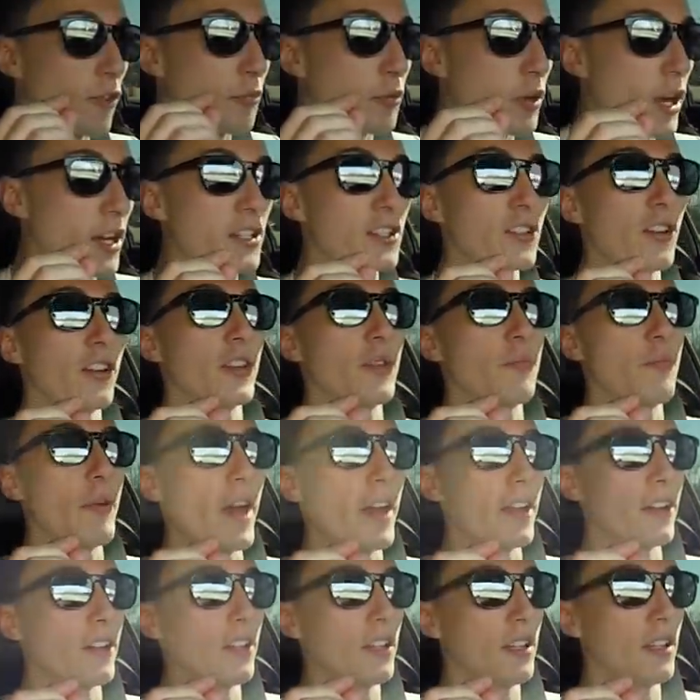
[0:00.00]
pressure on the
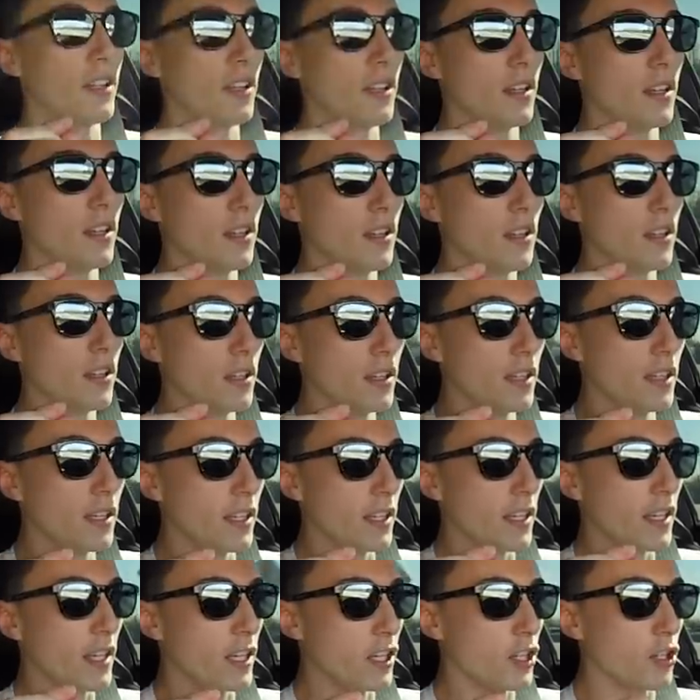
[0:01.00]
pedal
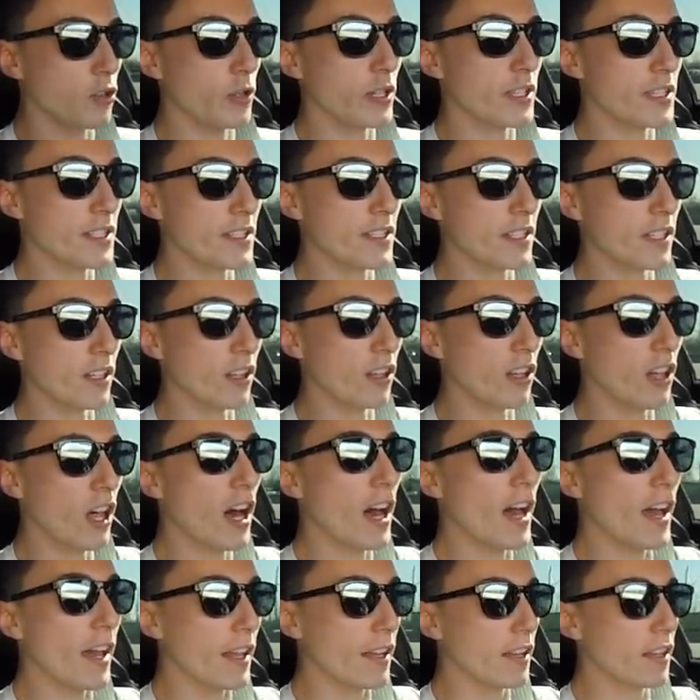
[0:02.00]
increases it a
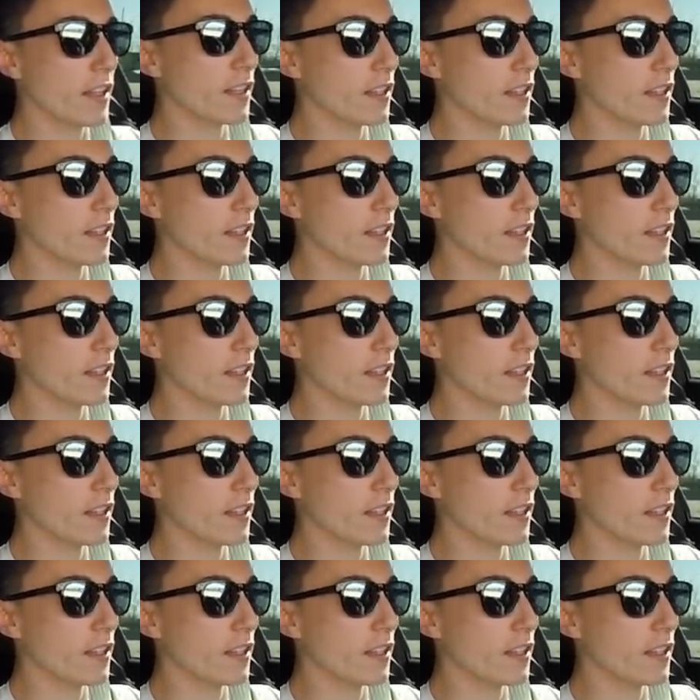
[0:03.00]
lot.